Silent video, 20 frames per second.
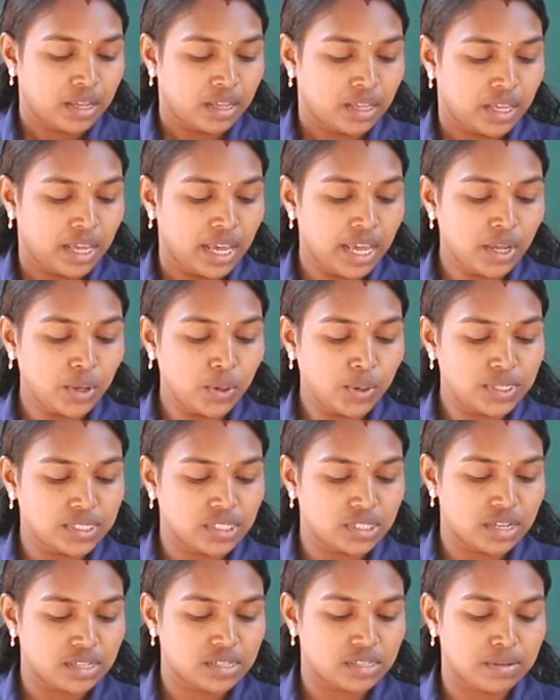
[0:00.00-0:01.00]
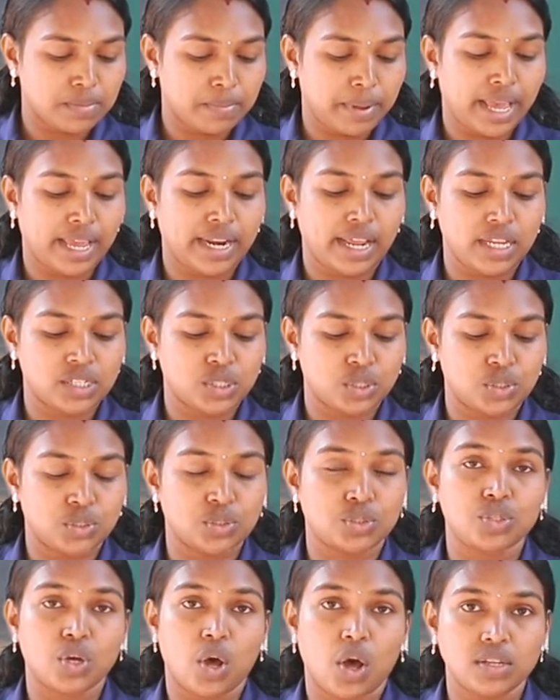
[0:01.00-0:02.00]
He could just manage
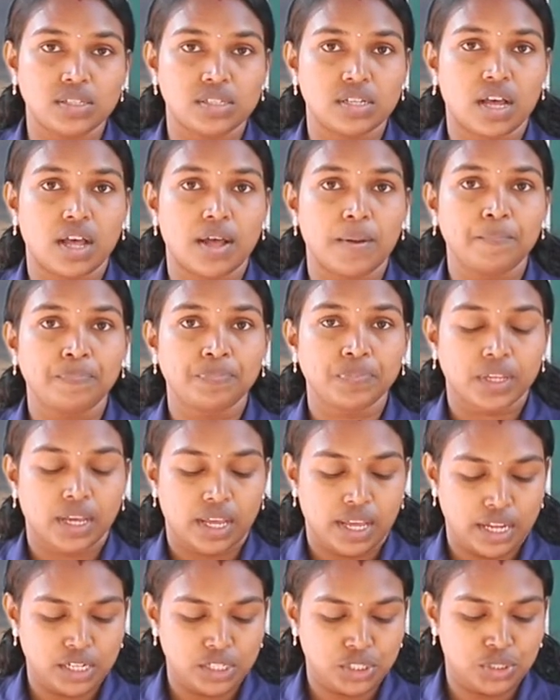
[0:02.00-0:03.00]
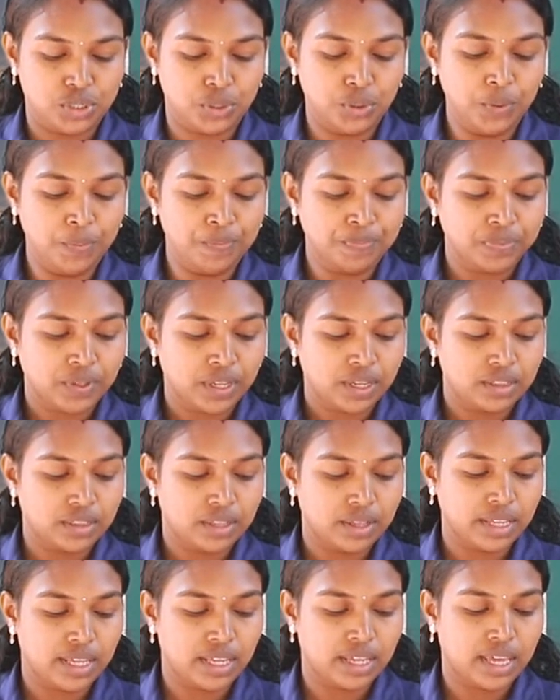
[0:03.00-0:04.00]
to totter into
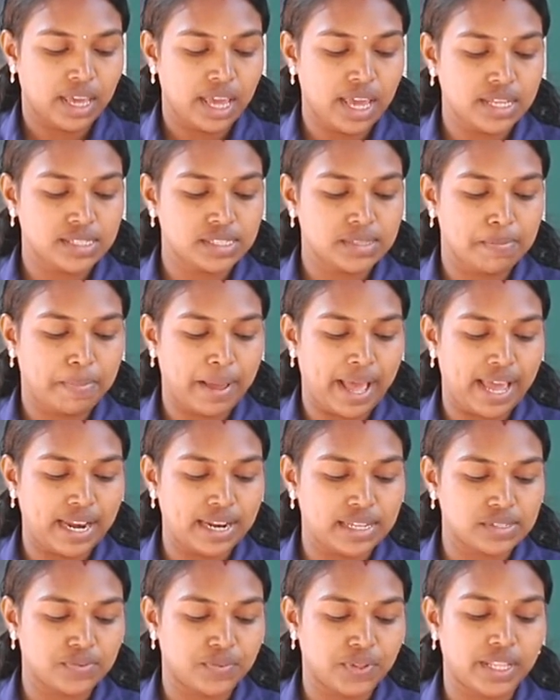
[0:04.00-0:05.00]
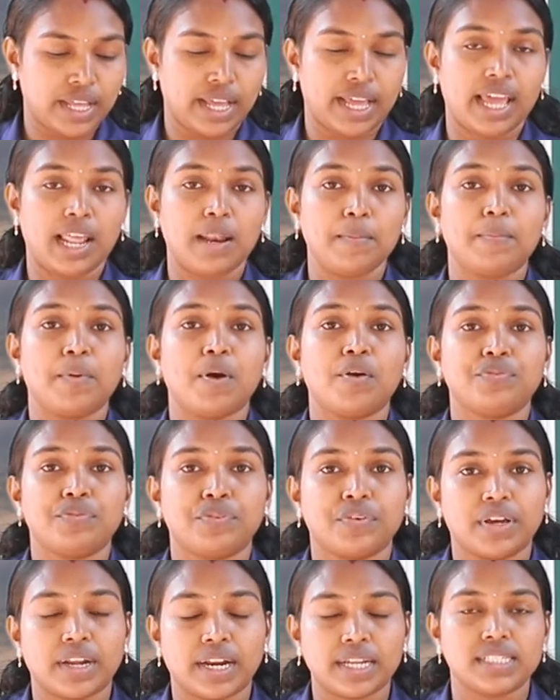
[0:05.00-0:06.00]
the king's palace with the help
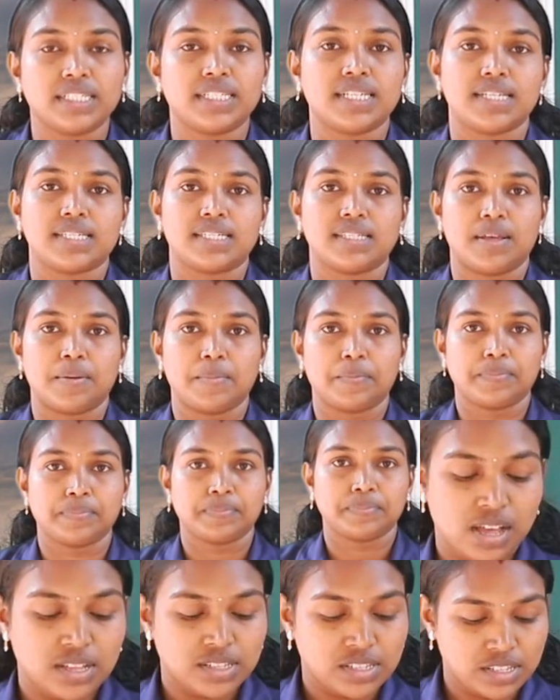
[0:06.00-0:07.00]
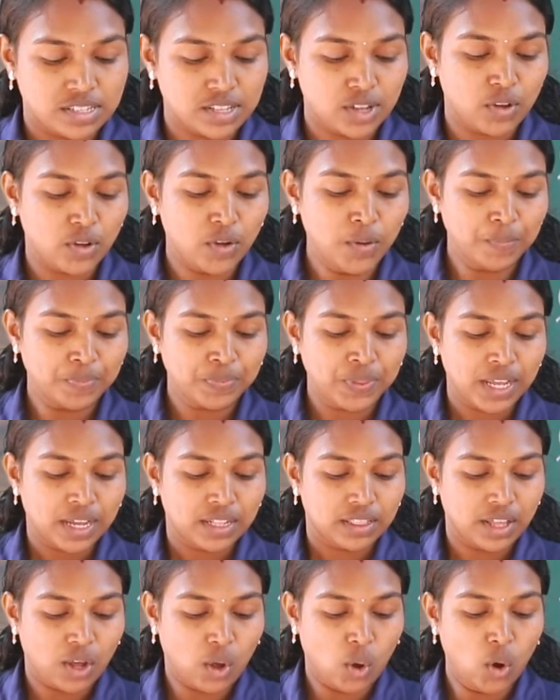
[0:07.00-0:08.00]
of crutches. So
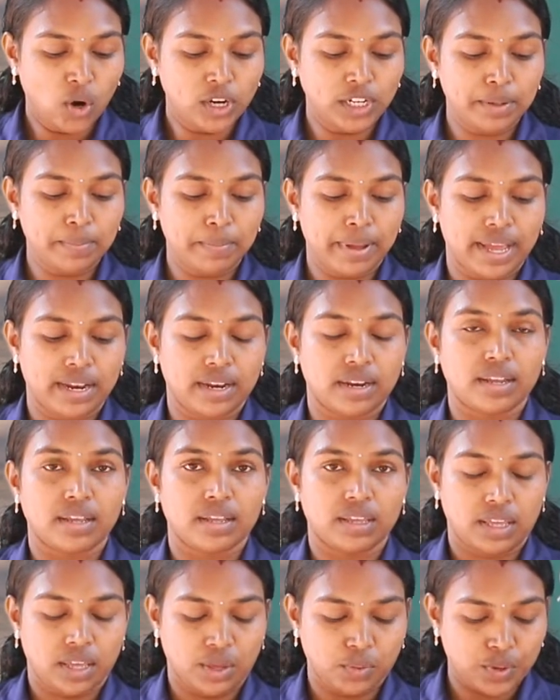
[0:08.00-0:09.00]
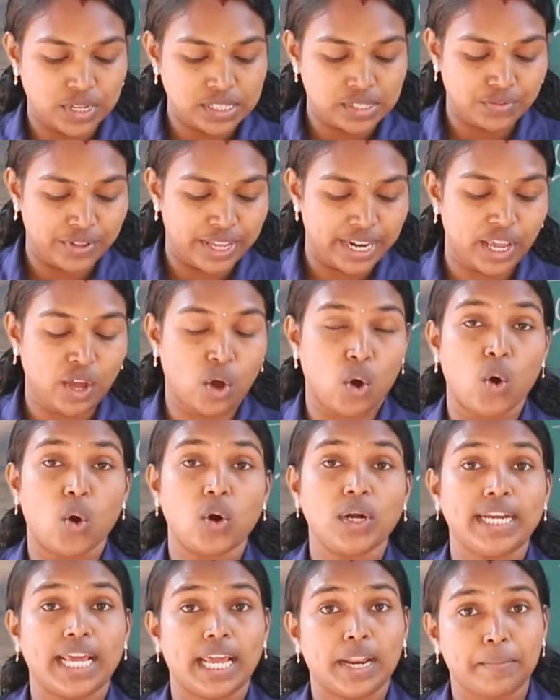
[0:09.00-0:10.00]
the old man, he was very
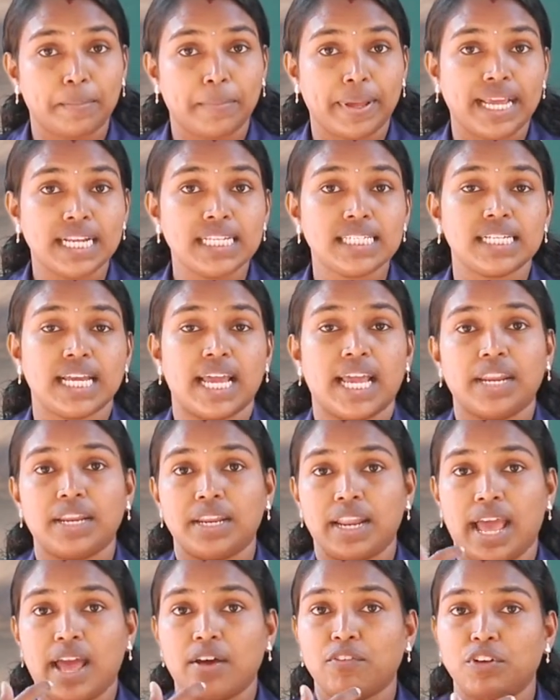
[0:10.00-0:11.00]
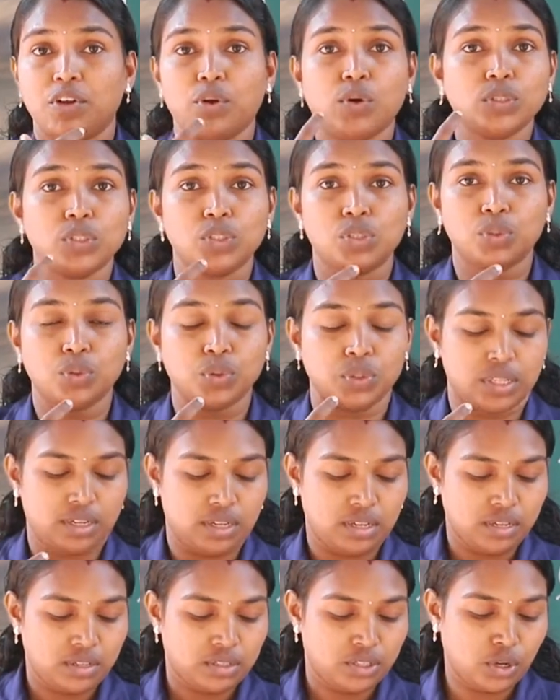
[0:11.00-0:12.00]
old and bent and have no tooth,
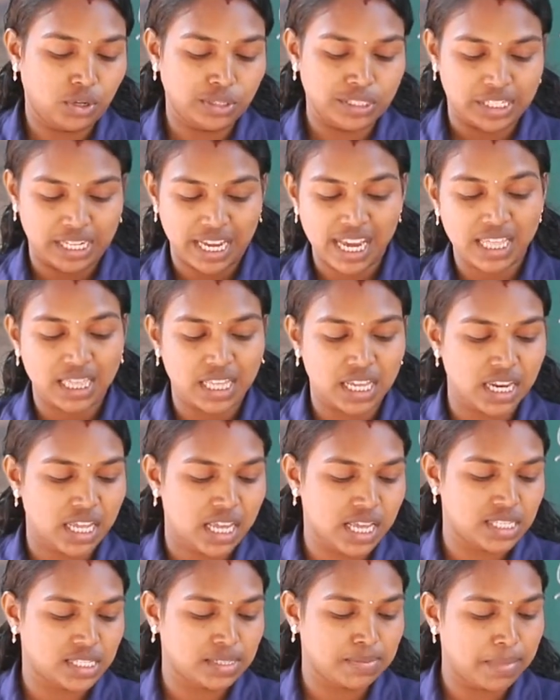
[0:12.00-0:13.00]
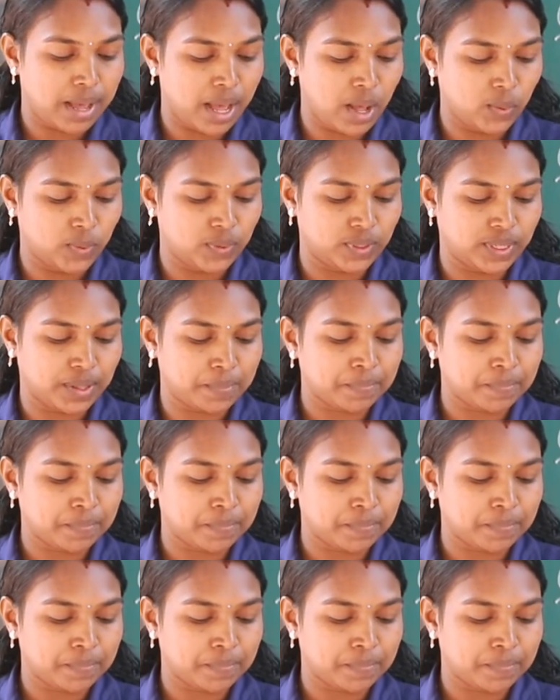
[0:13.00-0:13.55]
no teeth in his mouth.